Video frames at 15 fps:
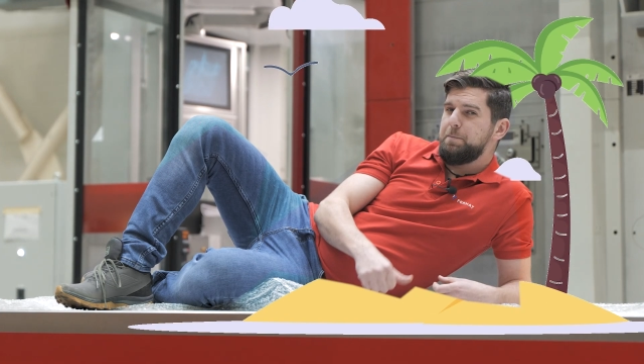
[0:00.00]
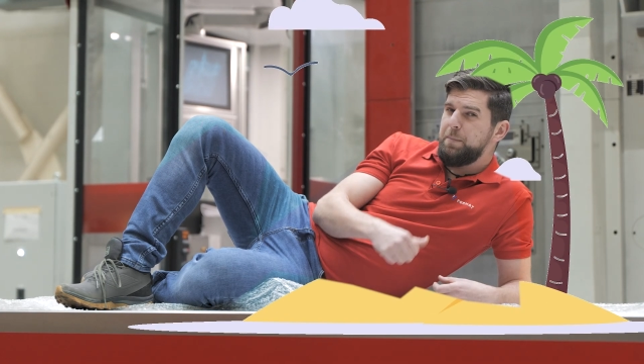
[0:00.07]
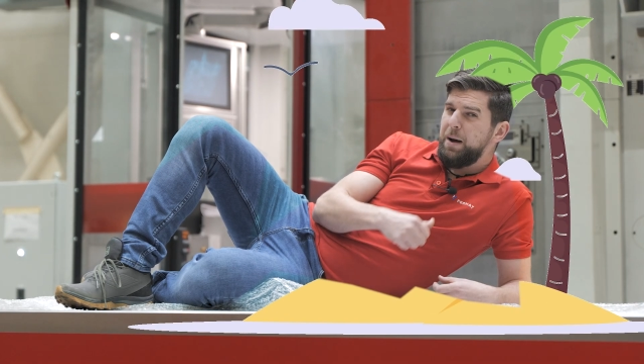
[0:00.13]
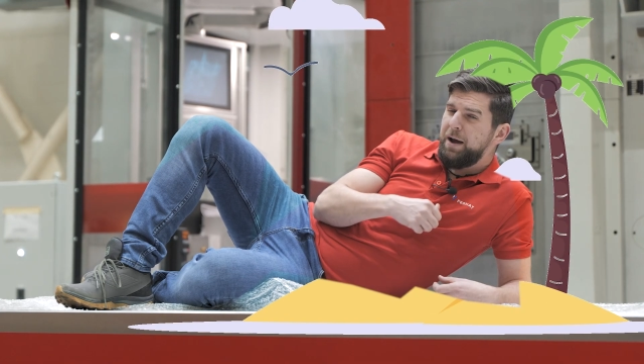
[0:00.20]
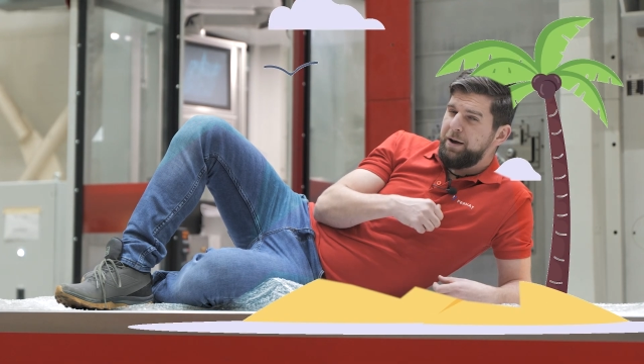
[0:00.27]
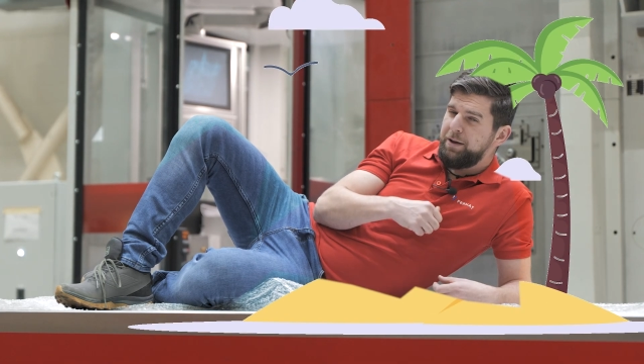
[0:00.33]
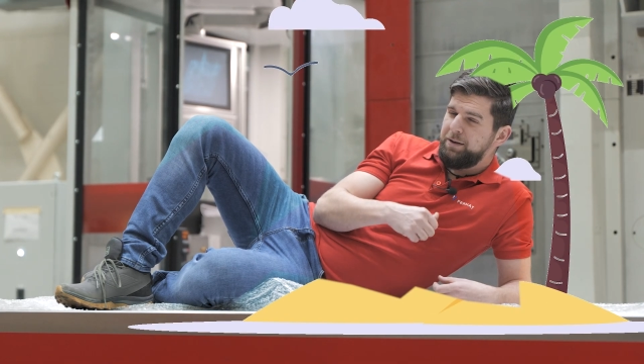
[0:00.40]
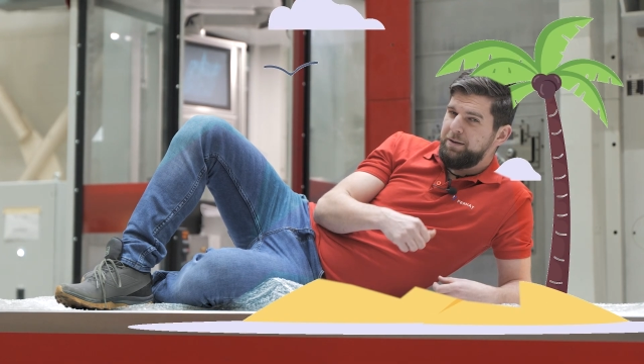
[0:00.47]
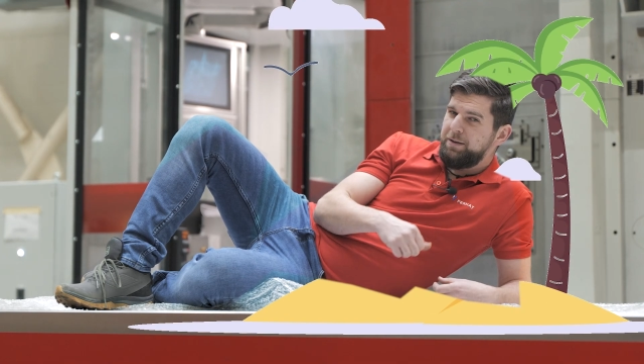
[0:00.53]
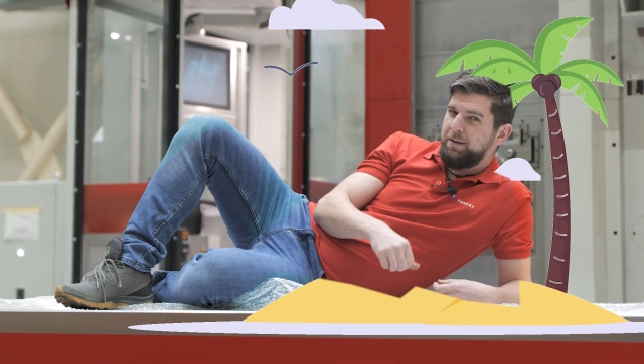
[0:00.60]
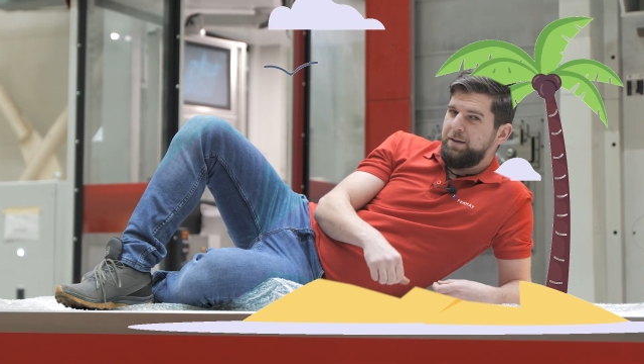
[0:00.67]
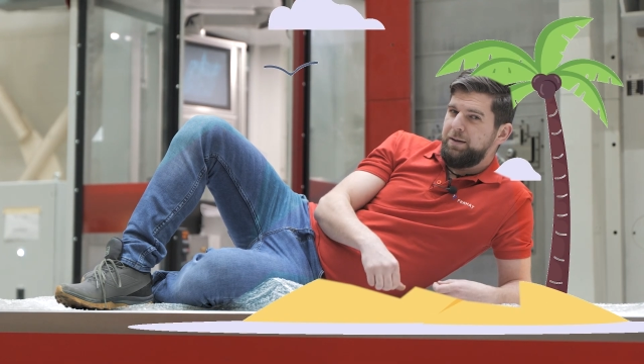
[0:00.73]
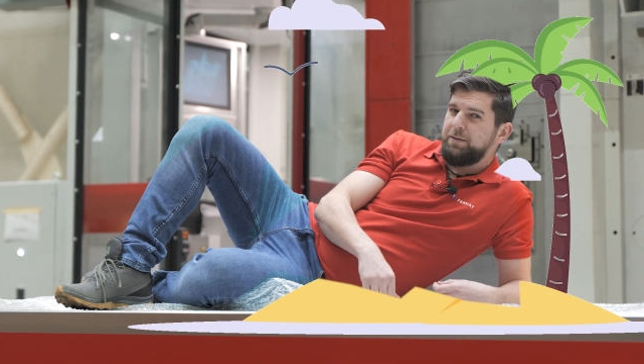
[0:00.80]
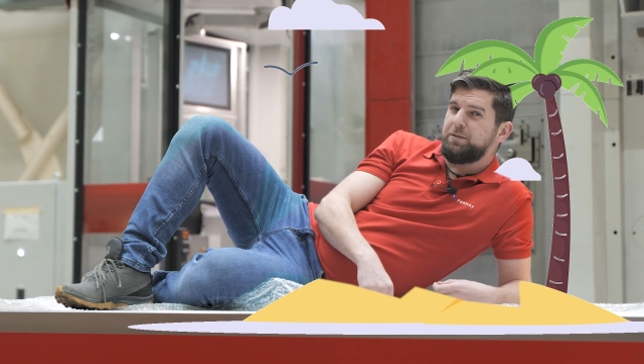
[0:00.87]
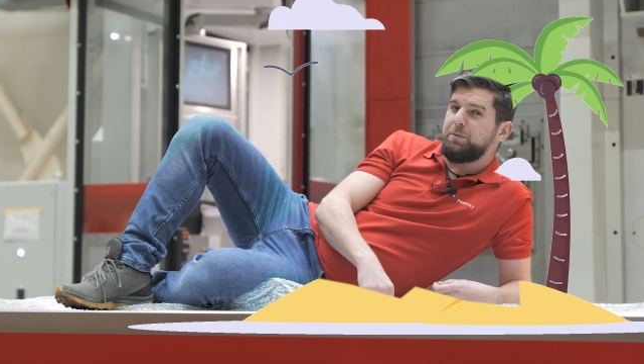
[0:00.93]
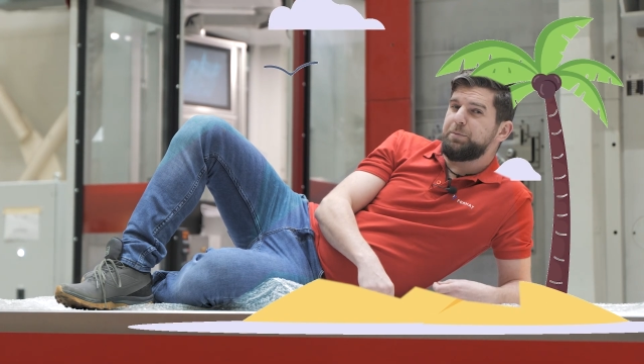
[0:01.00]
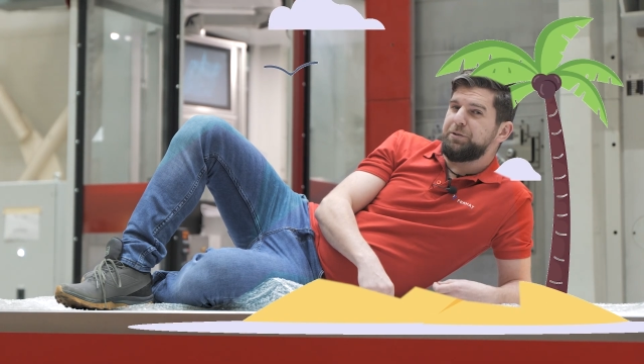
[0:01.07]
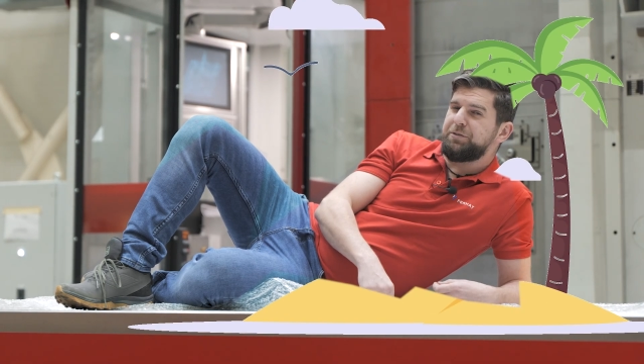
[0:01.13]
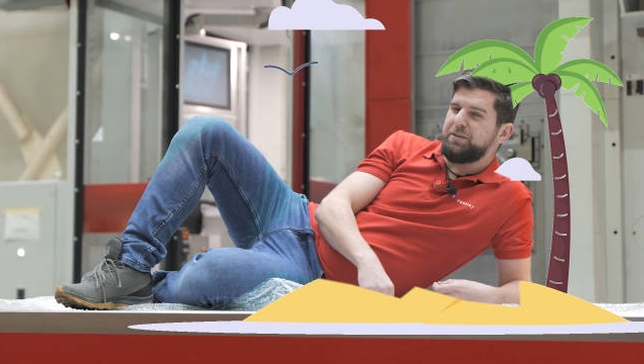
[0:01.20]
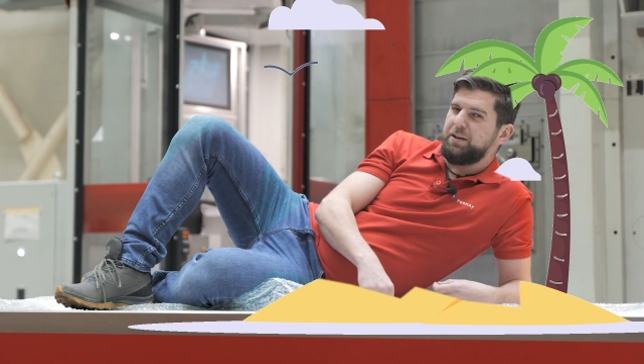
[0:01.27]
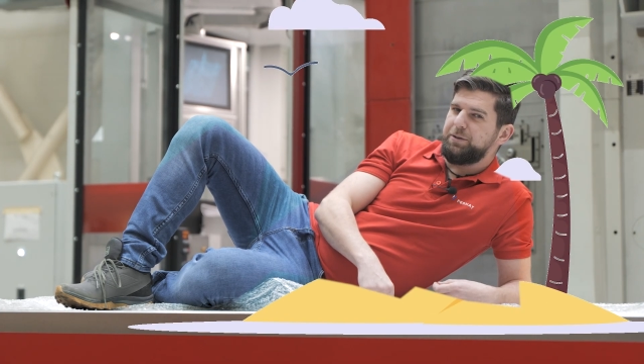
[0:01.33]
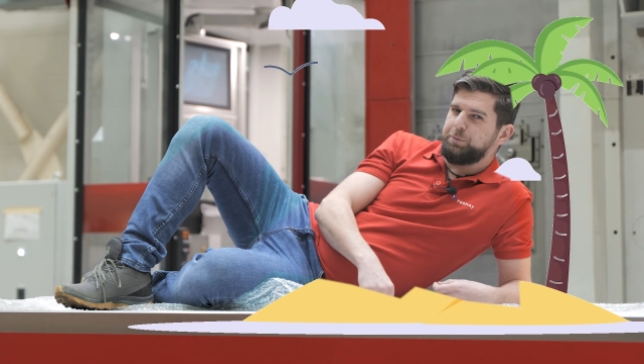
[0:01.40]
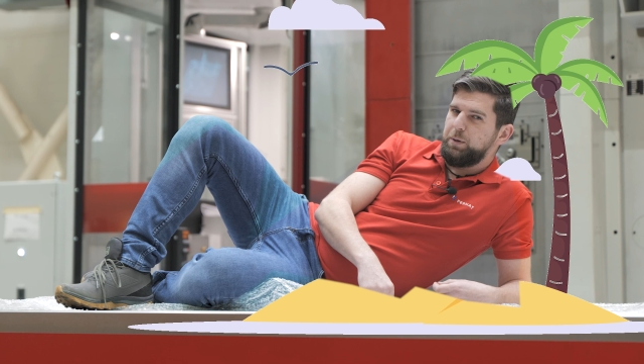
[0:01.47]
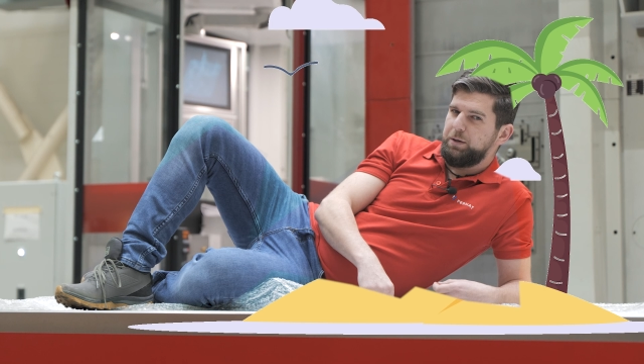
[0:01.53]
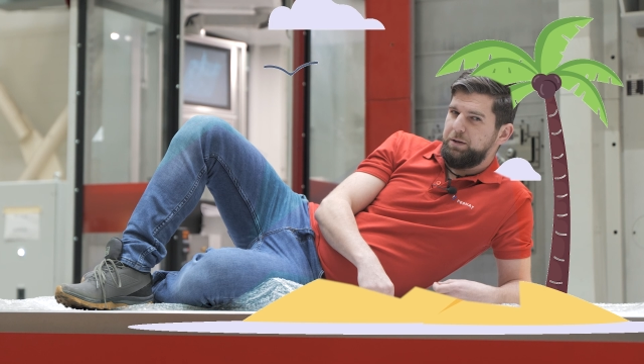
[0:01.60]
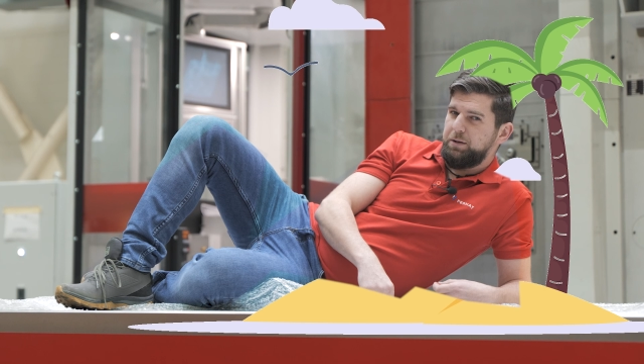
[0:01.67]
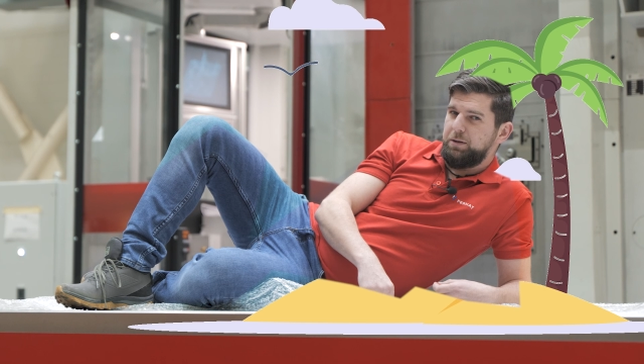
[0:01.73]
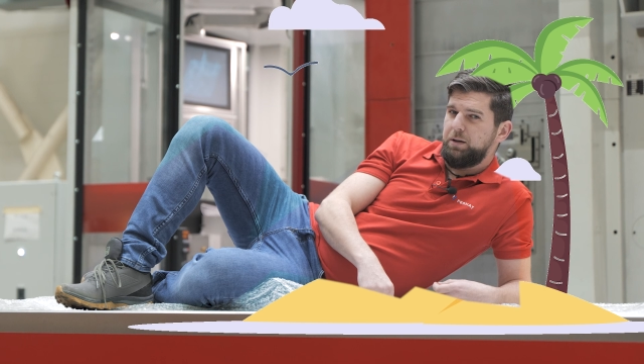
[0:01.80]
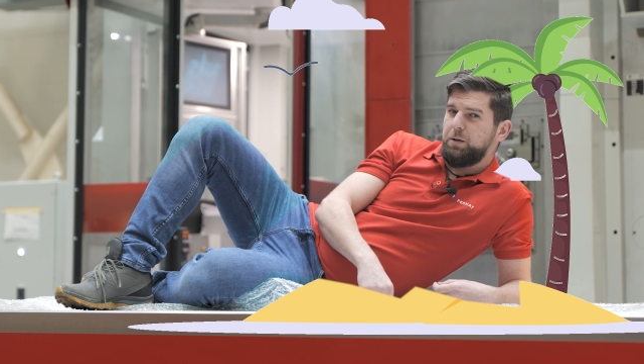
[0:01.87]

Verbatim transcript: Mine is the precise one